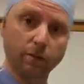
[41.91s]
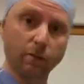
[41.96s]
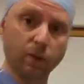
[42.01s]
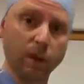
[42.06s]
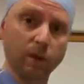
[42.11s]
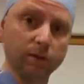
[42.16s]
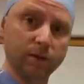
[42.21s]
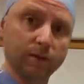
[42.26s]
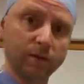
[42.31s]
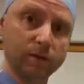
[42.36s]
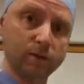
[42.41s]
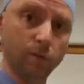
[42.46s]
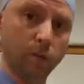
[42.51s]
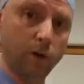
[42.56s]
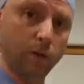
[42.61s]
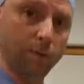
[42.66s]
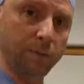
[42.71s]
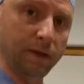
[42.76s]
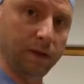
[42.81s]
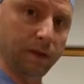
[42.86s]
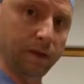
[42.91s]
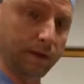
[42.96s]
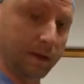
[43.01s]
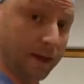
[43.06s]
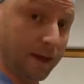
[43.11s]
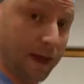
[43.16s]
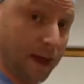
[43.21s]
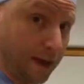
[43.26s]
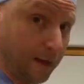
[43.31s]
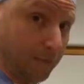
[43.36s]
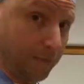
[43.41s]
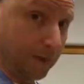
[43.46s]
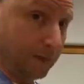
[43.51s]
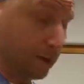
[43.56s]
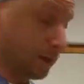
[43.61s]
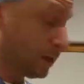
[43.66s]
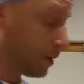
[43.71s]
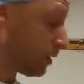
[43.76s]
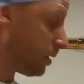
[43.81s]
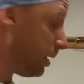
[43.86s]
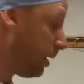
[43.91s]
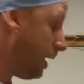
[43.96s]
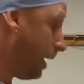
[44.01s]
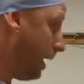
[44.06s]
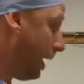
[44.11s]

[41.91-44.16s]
wellness, well-being, and happiness.